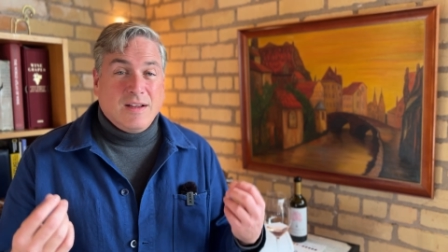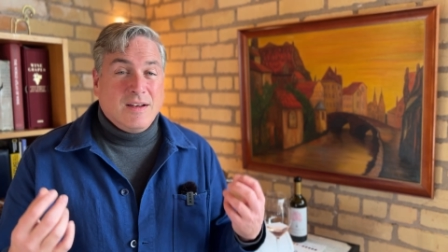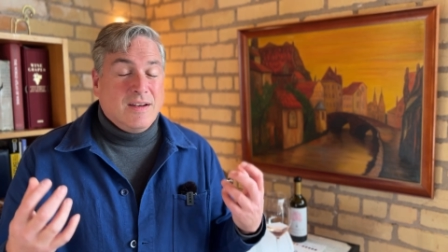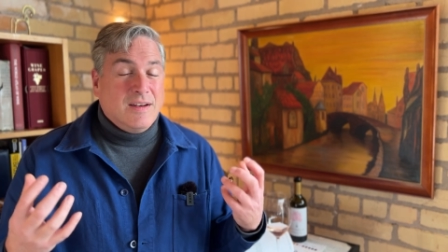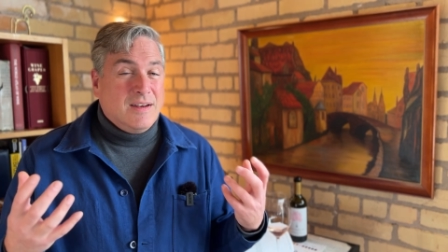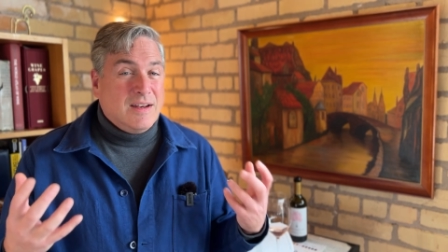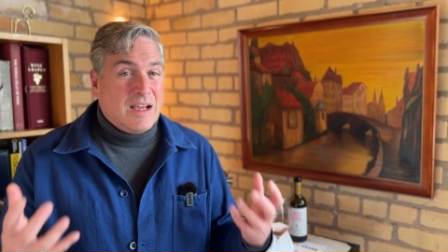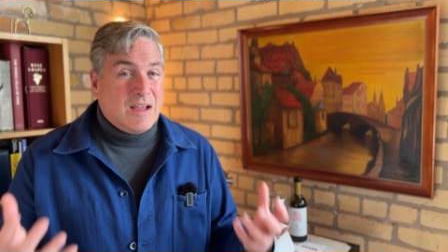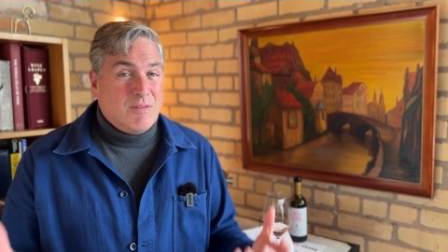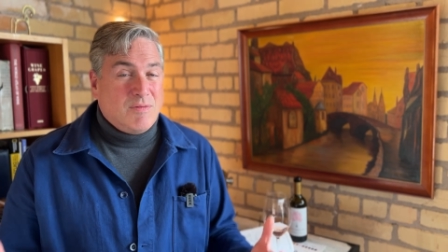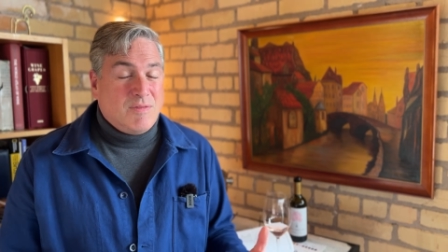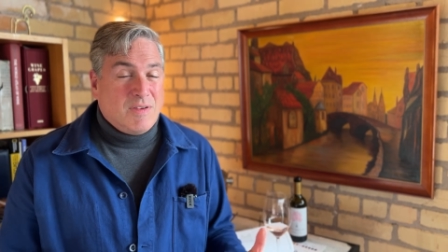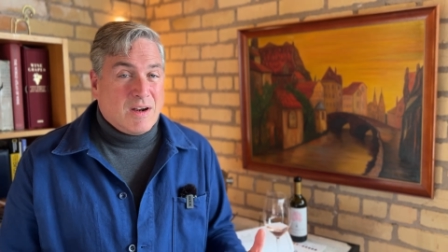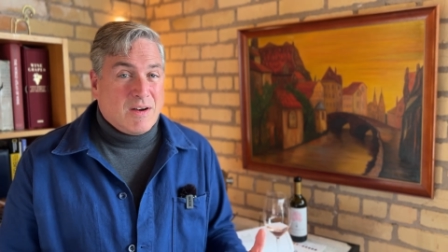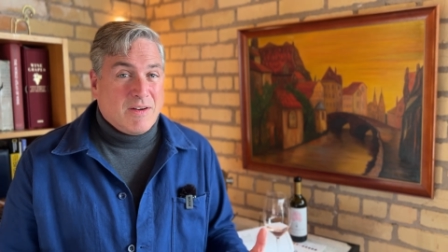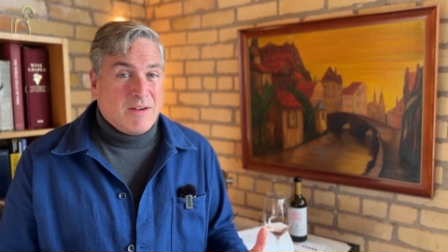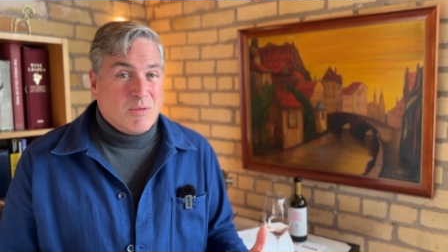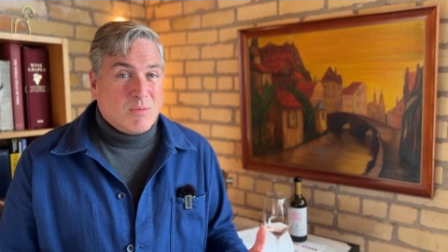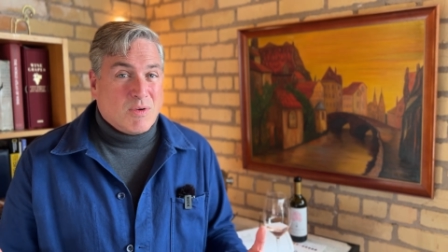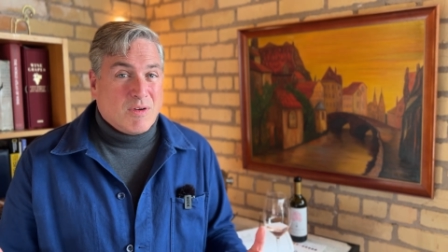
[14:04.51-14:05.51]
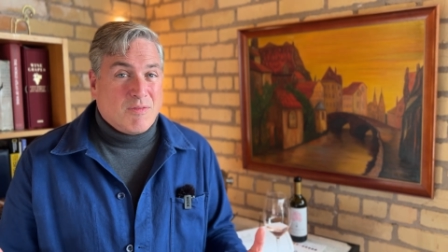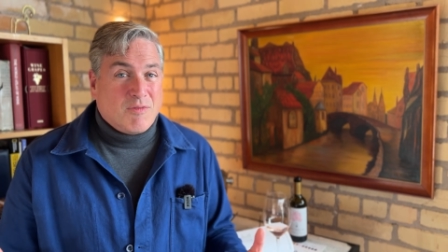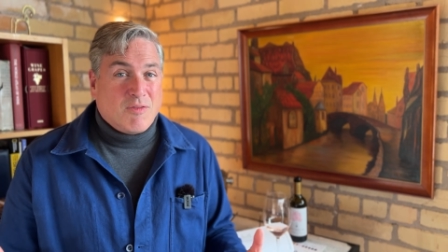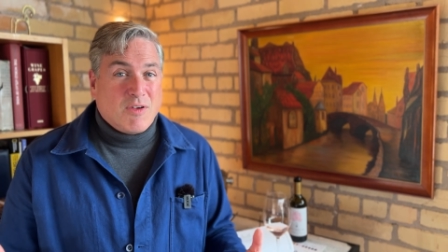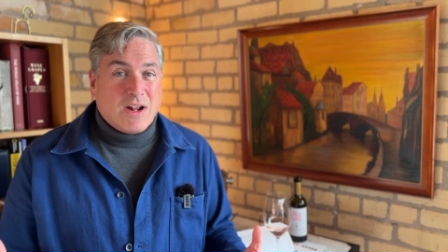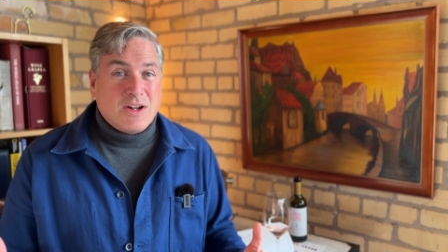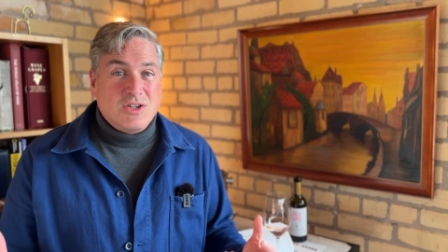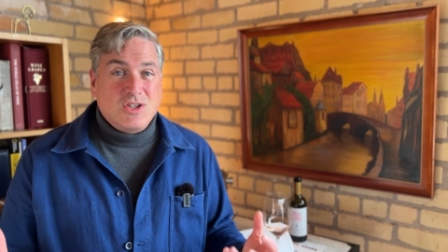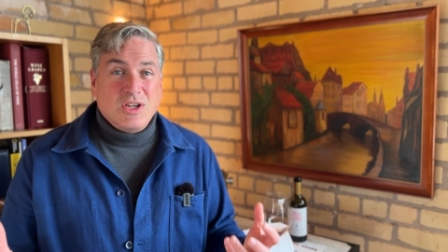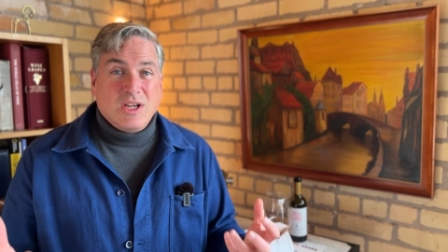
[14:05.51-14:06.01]
not very
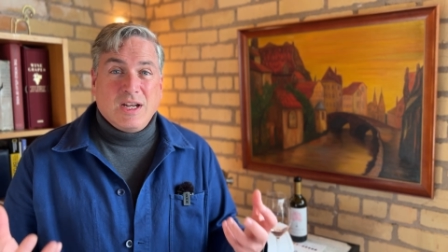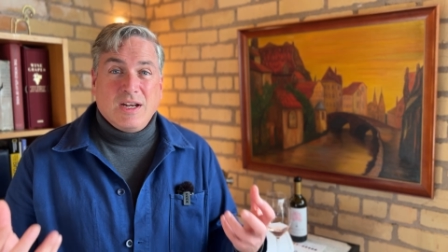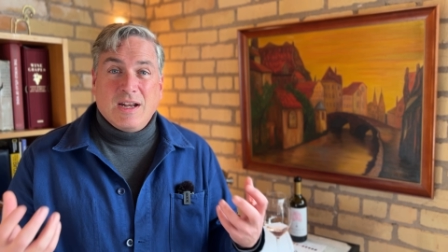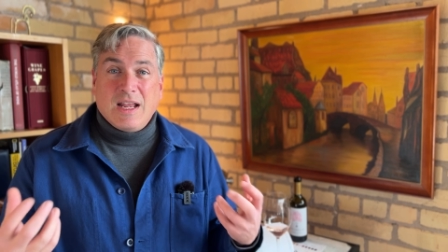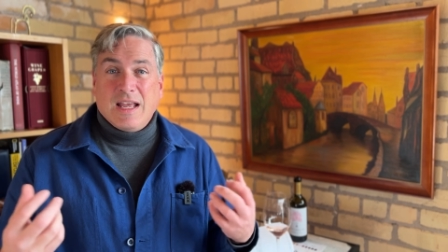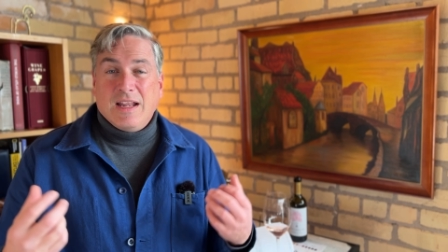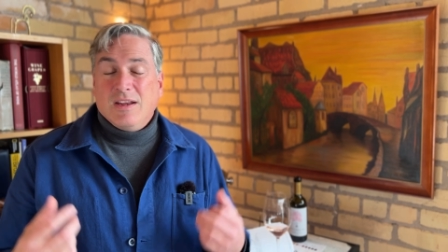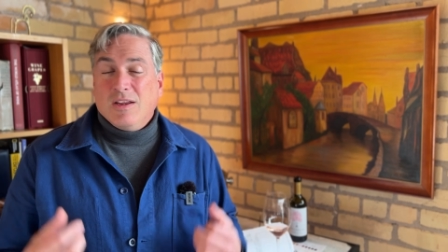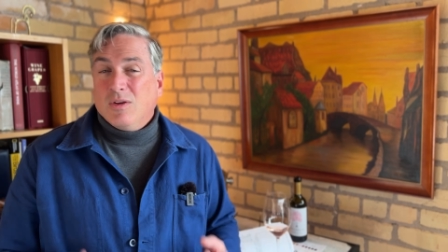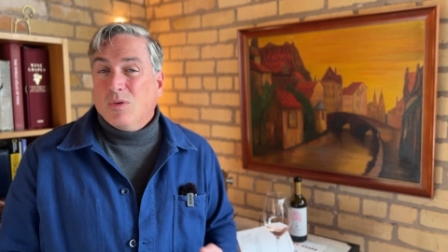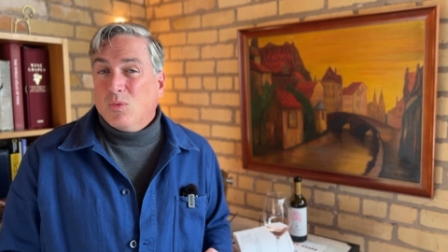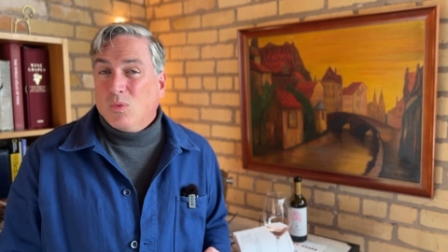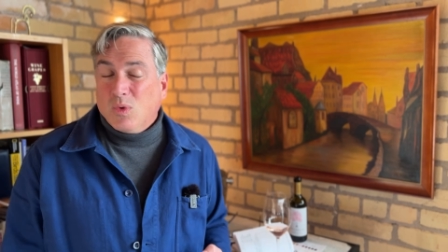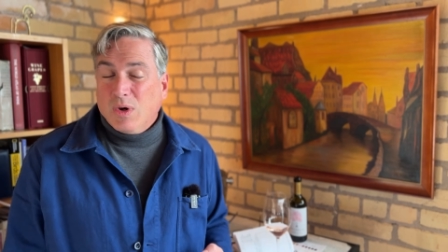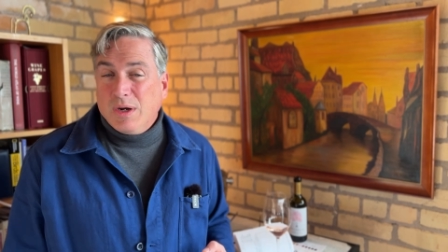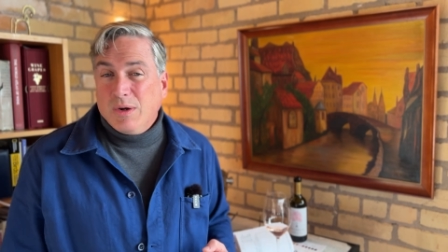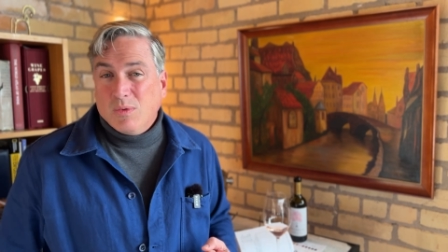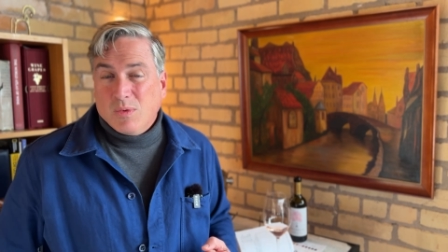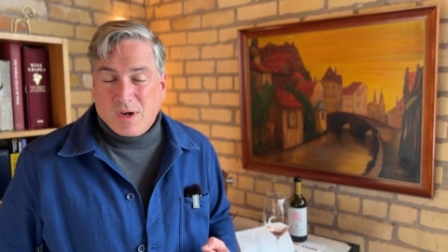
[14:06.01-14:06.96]
refreshing, and you wouldn't